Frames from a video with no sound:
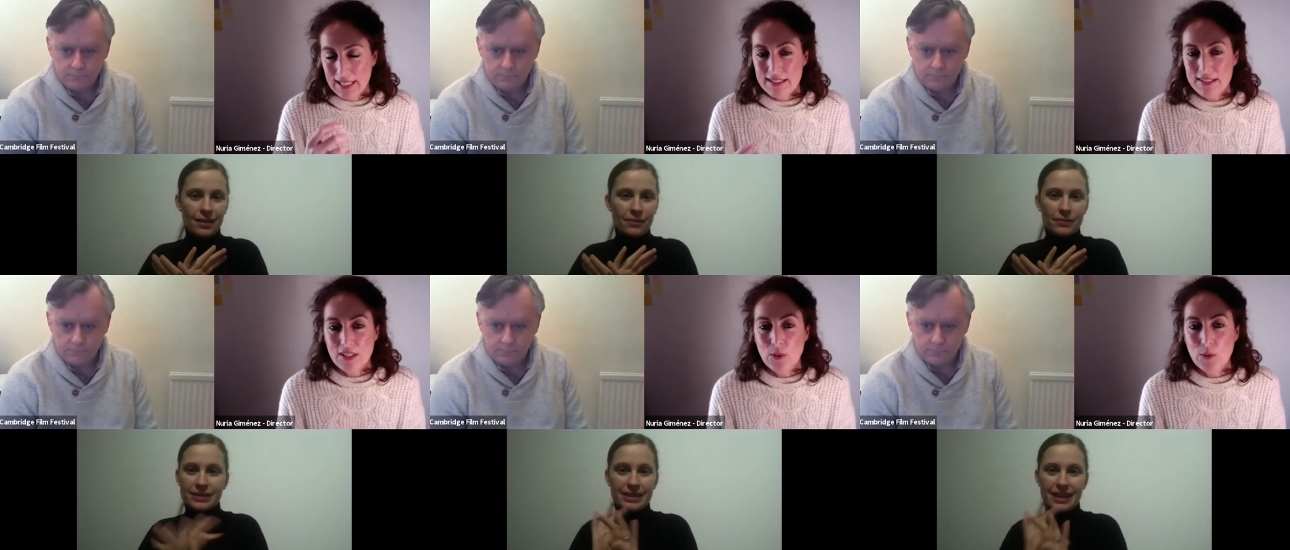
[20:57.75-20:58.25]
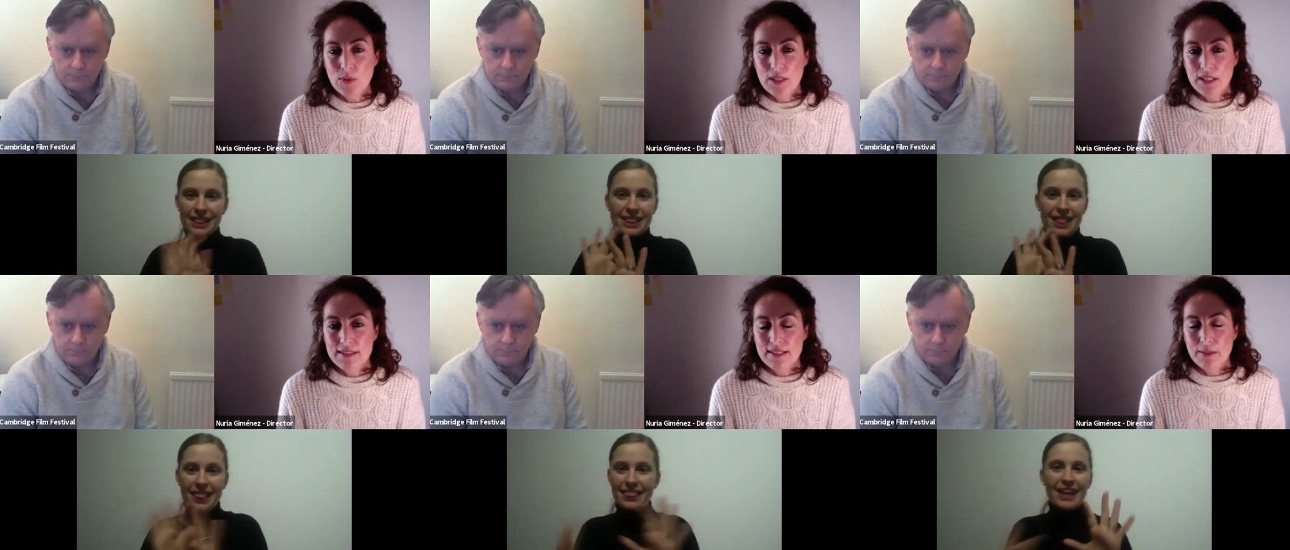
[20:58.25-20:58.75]

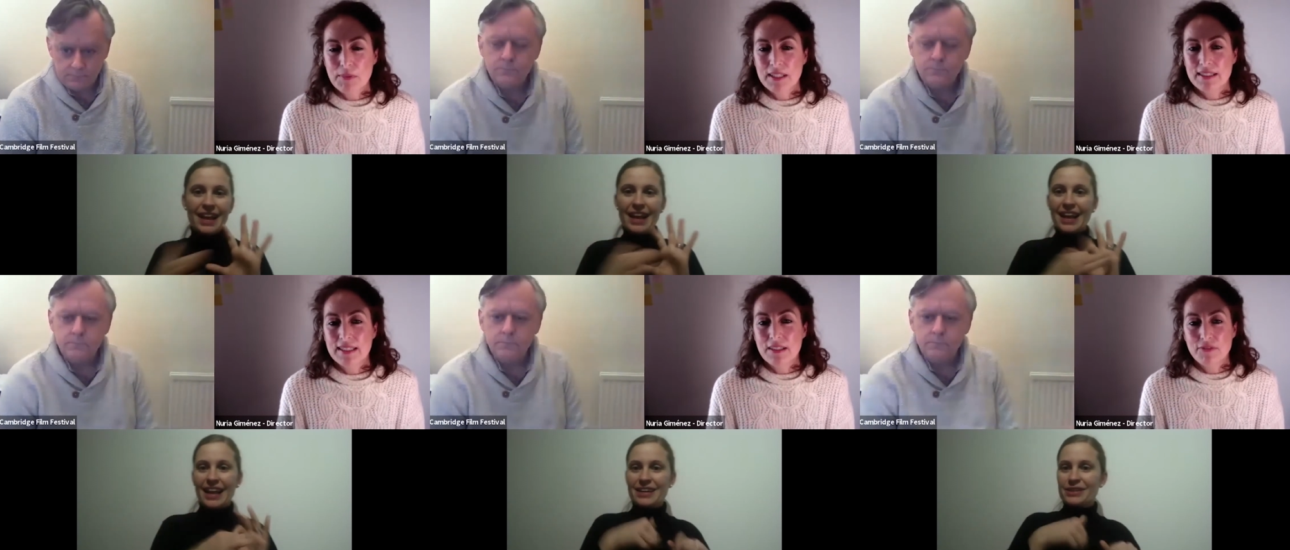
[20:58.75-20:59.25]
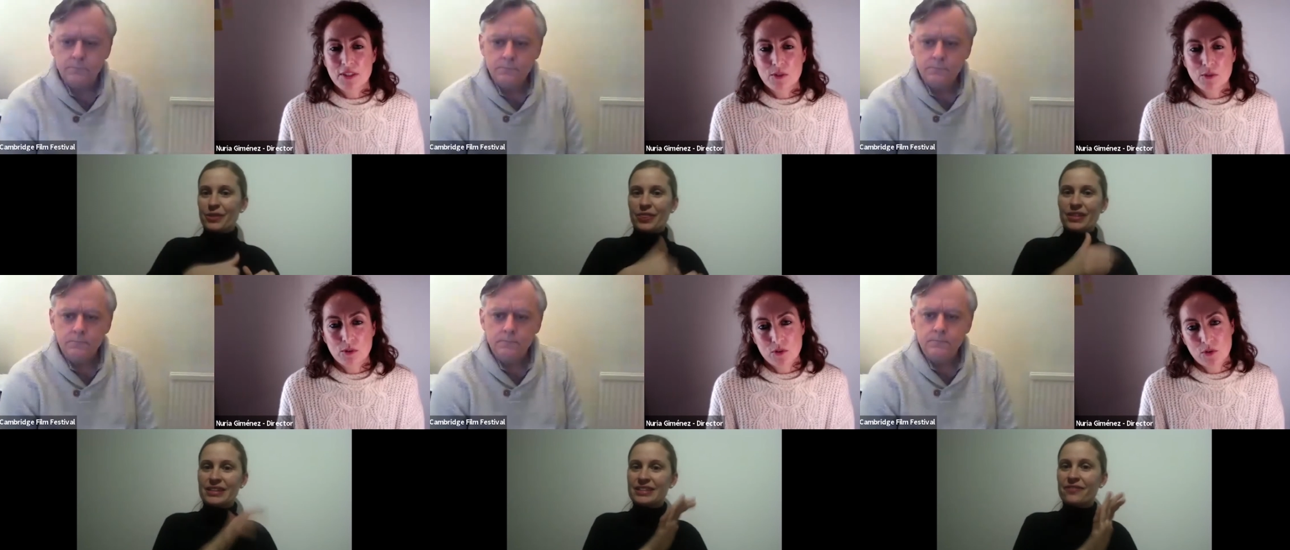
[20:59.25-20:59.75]
Speaker 1: so it's a bit
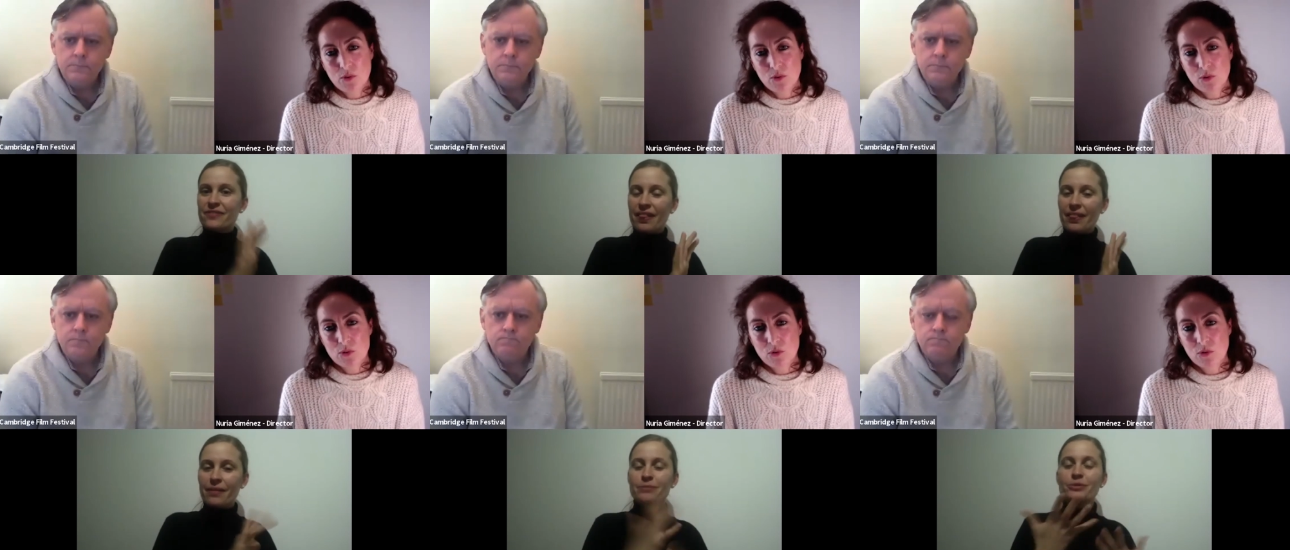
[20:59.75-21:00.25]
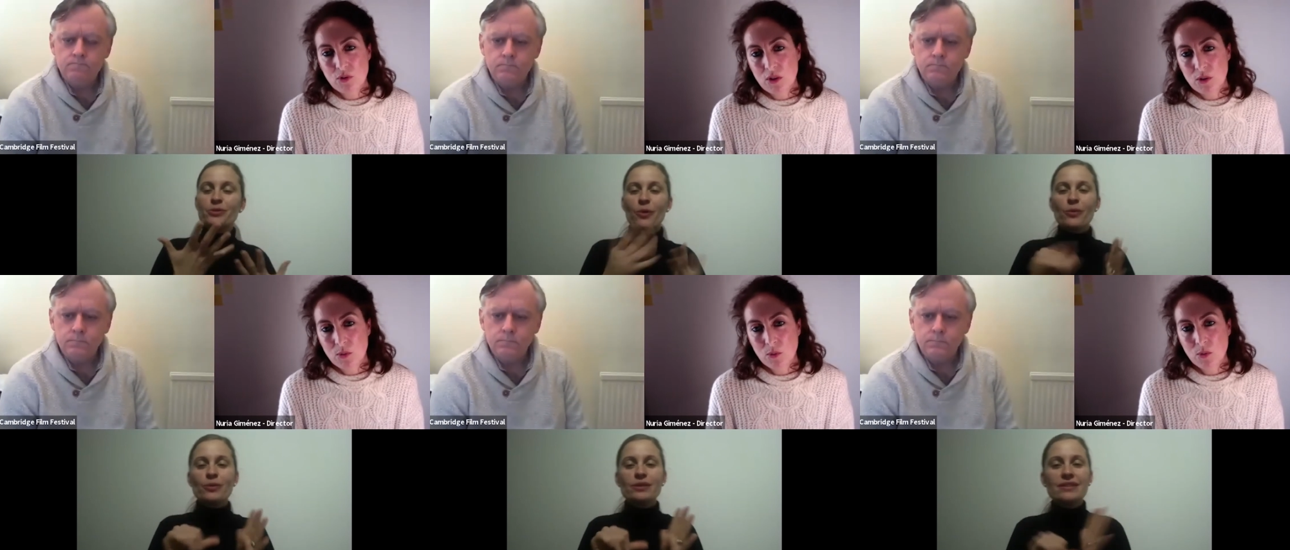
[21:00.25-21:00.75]
difficult to to
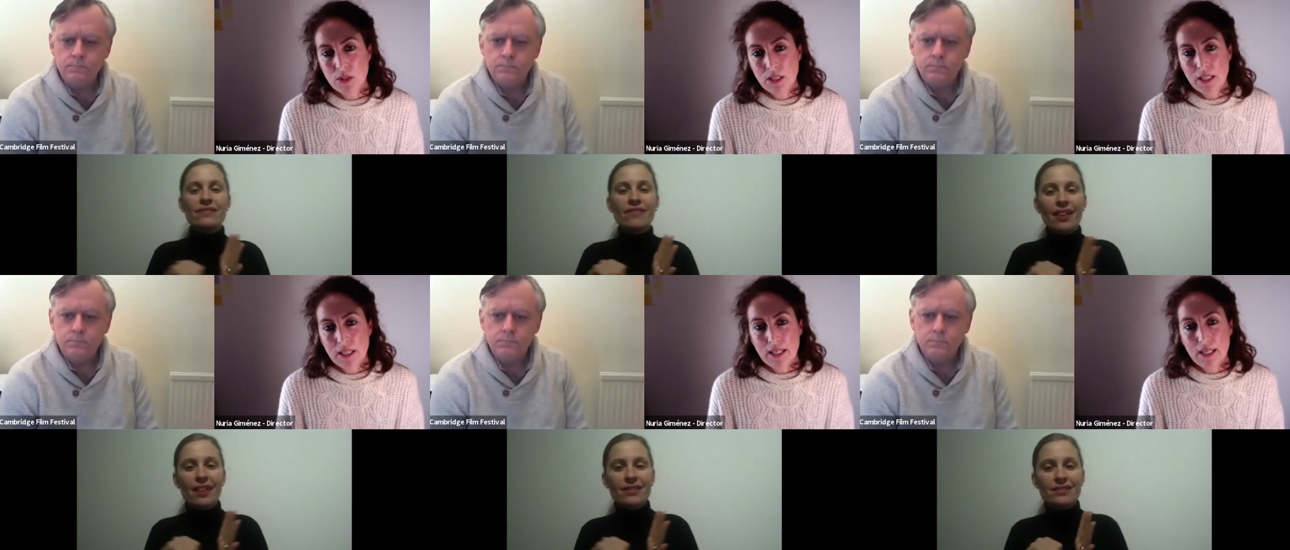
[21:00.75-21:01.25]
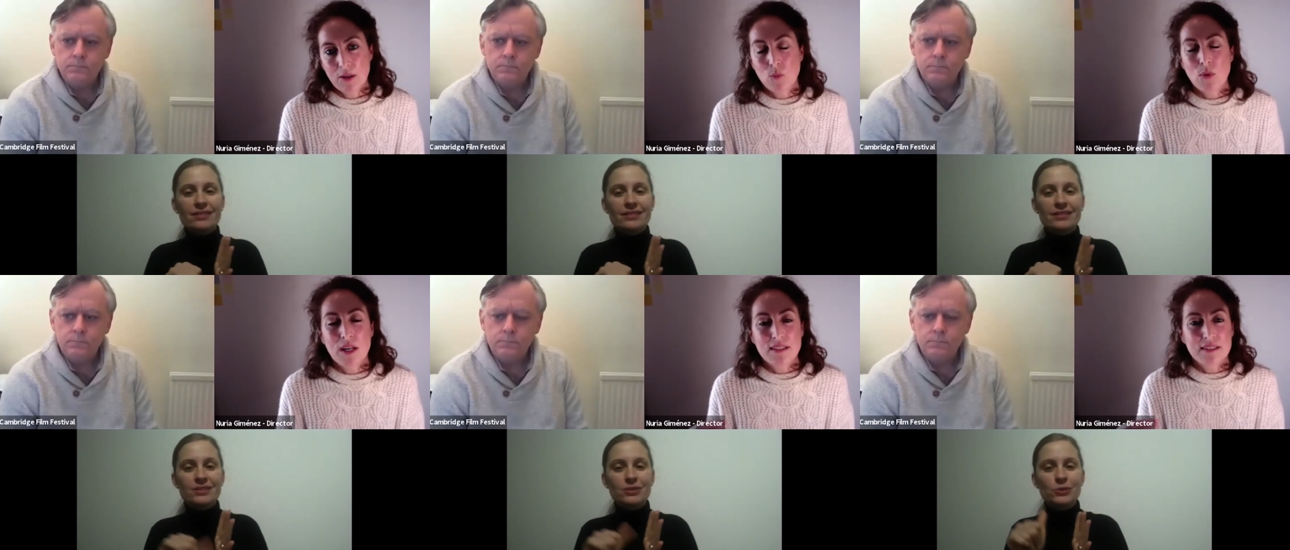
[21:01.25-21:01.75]
know uh,
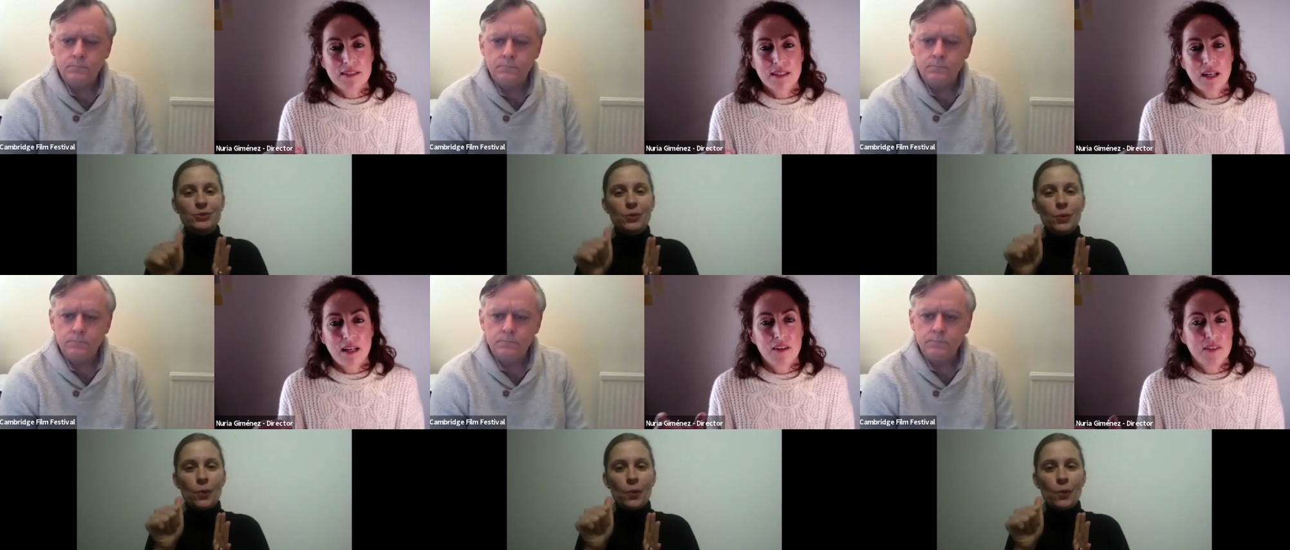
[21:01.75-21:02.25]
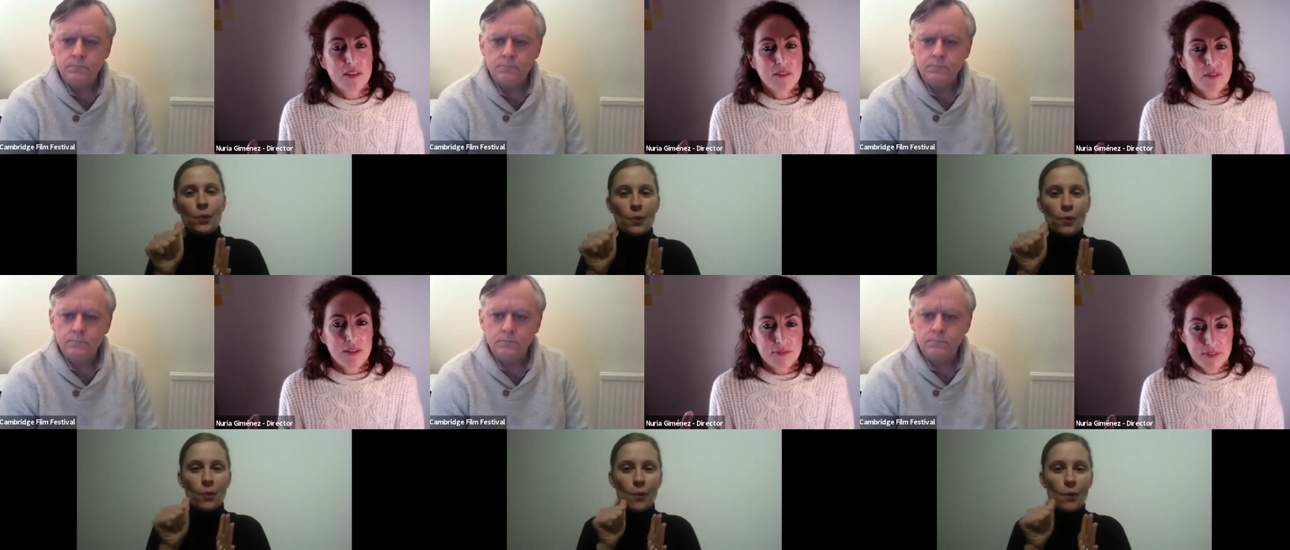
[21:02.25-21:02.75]
what are
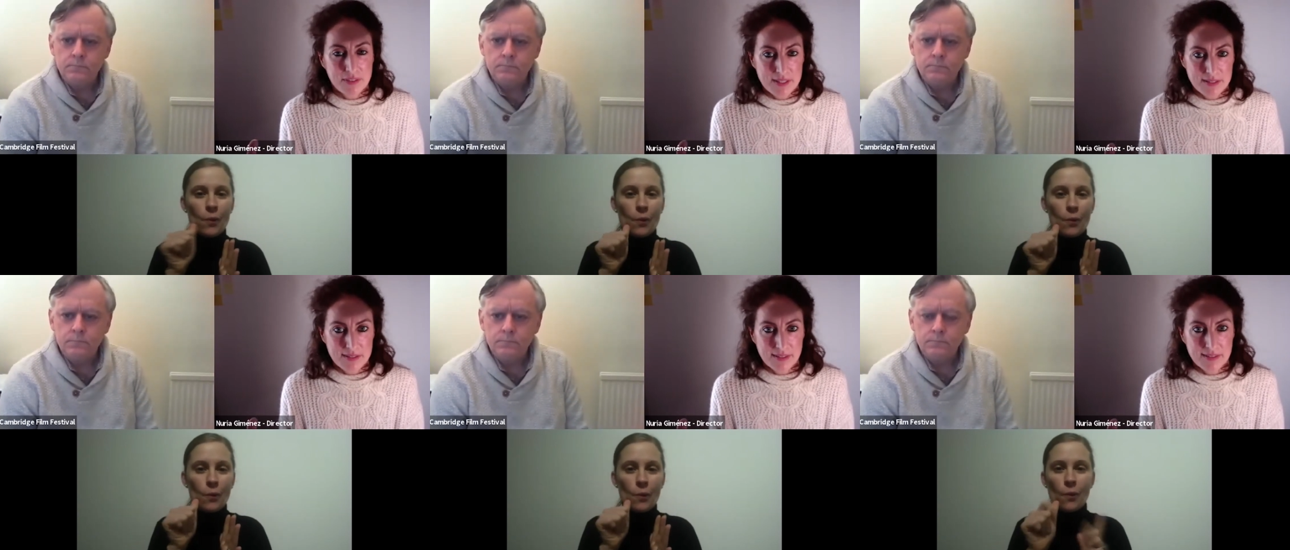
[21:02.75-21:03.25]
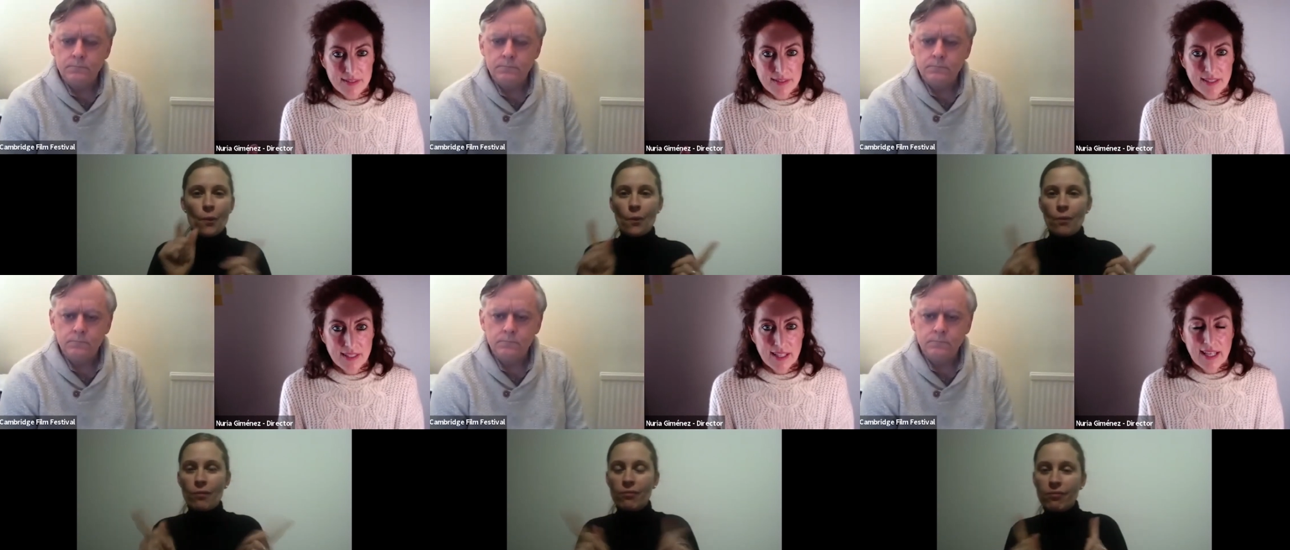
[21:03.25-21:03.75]
the
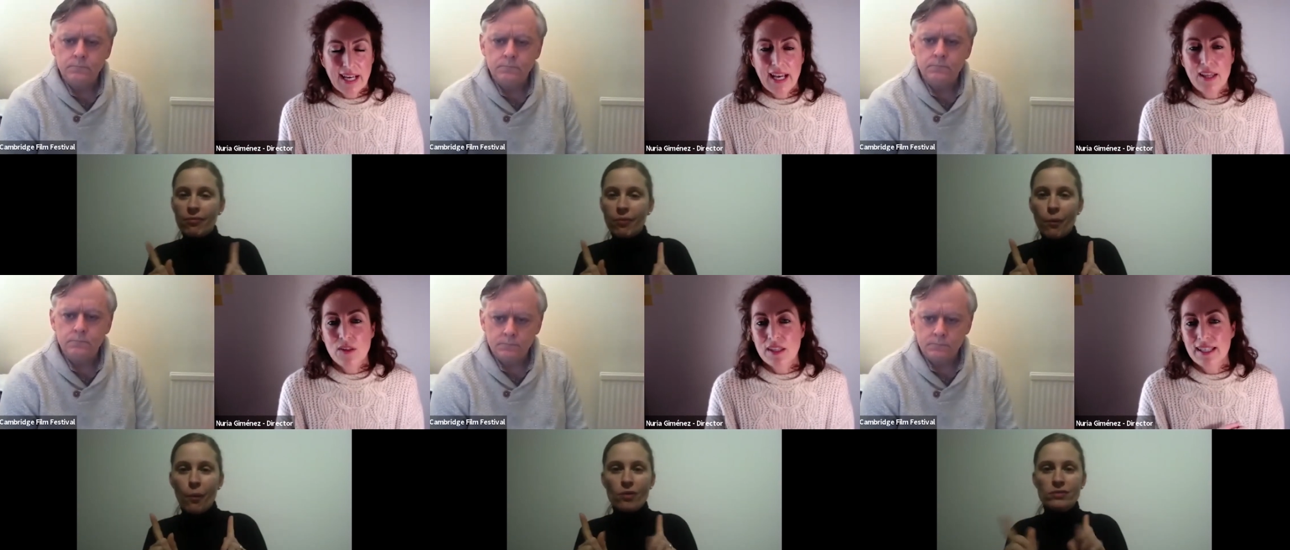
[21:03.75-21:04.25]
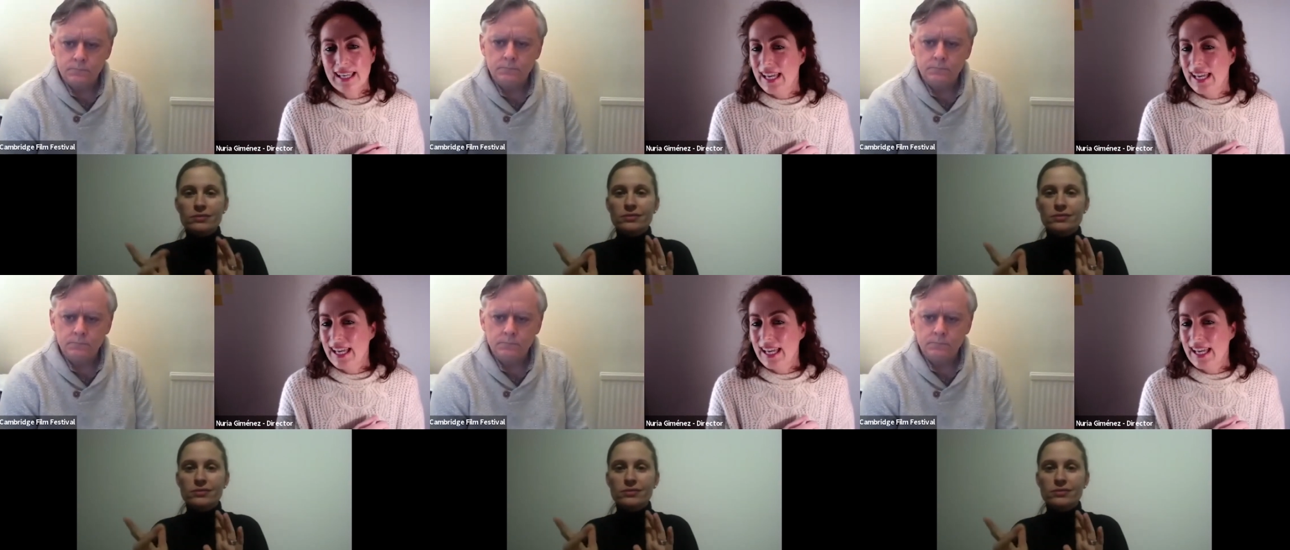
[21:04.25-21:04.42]
references. I think